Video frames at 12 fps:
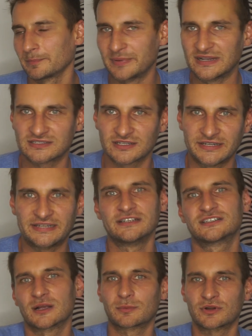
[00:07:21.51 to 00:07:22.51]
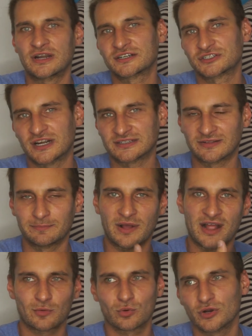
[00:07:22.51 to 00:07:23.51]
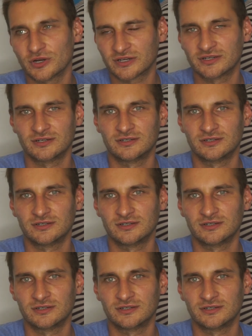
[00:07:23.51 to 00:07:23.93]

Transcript: Basically, he subcontracted my work,